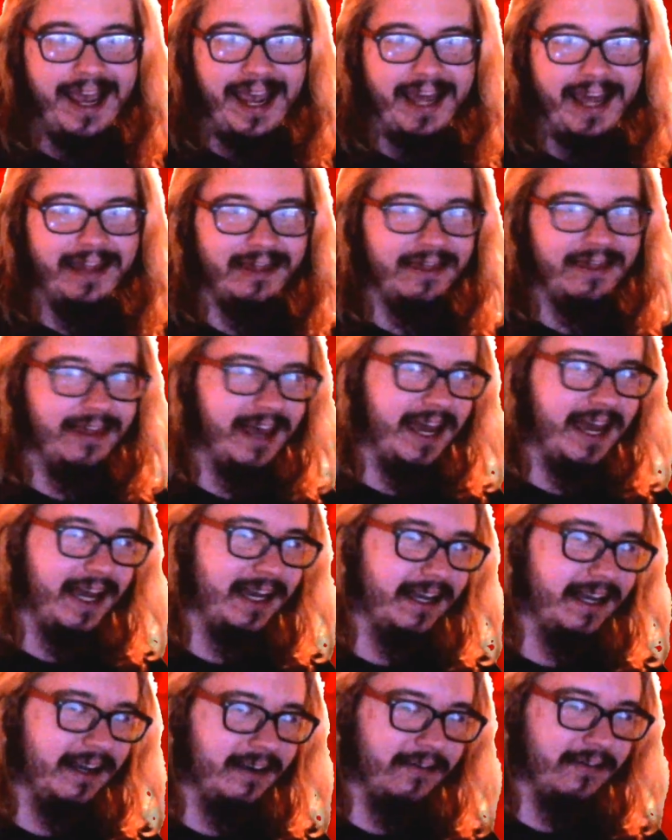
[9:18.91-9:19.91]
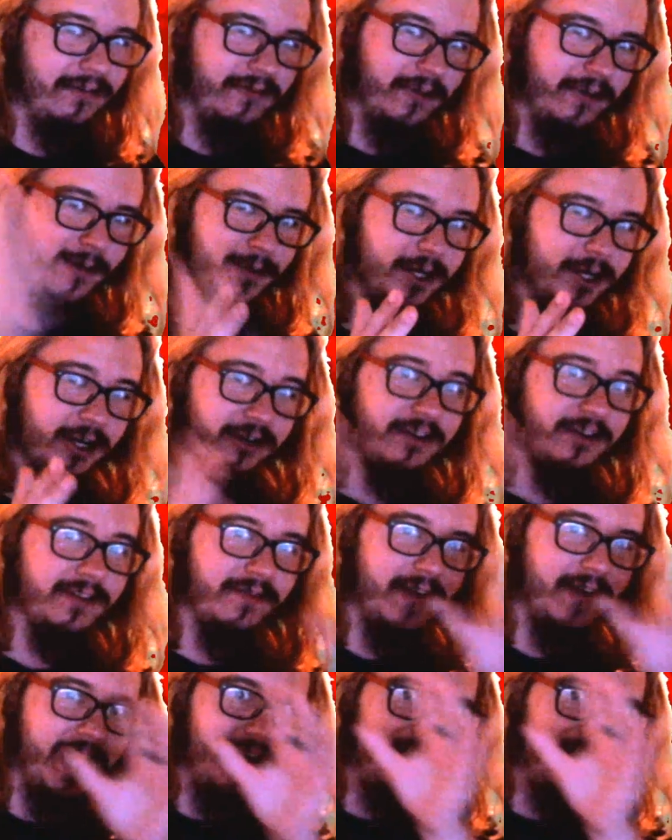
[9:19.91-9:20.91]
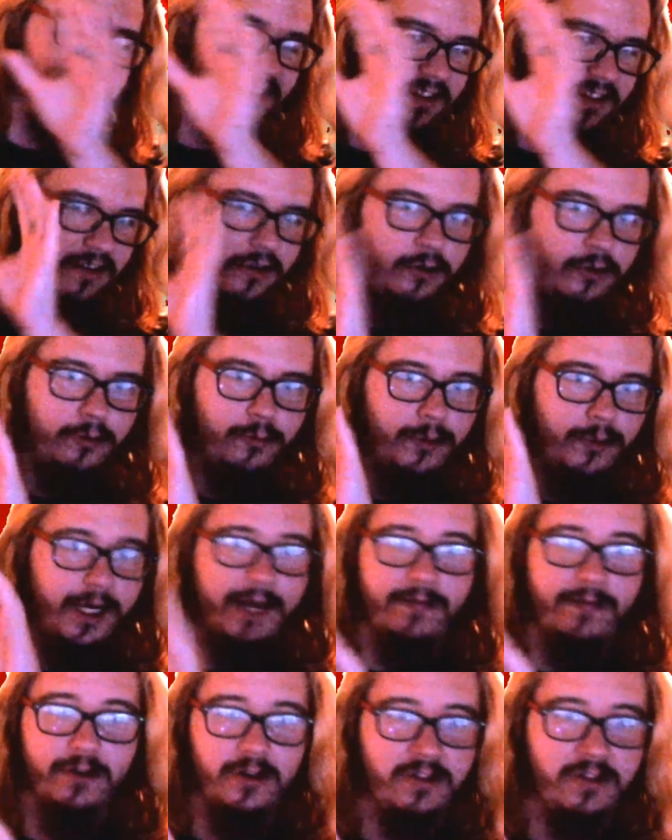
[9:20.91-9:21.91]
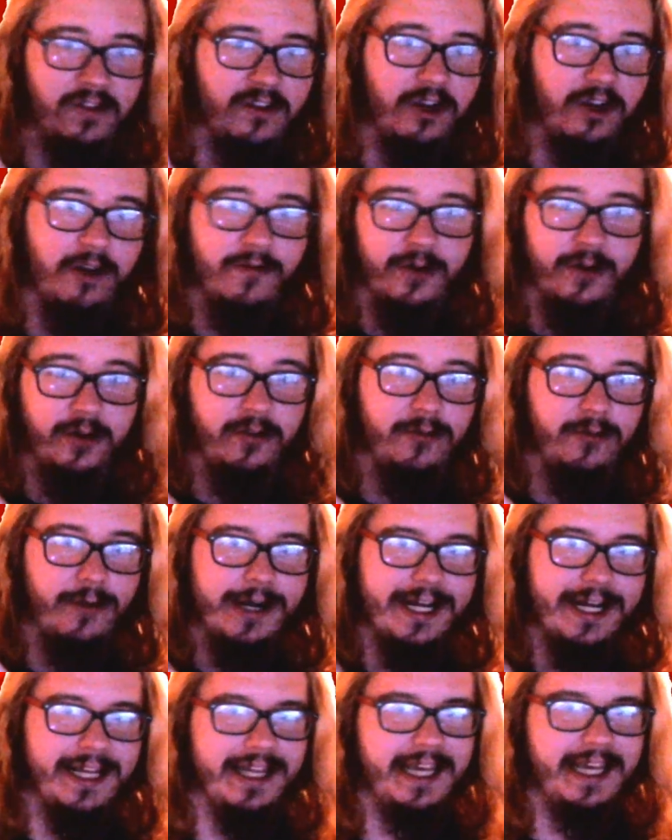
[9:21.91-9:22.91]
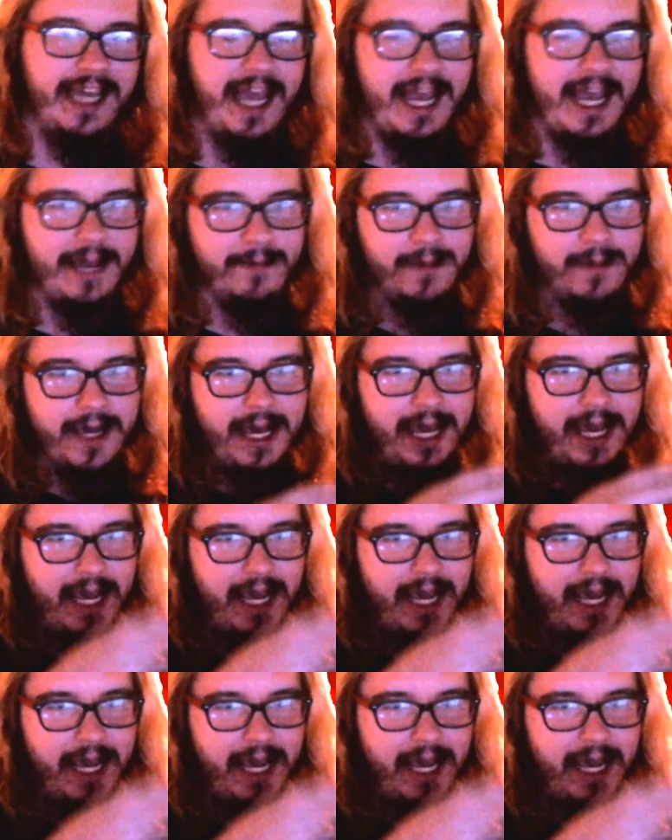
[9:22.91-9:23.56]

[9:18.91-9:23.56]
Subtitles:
and then from your device to whatever server's running the game,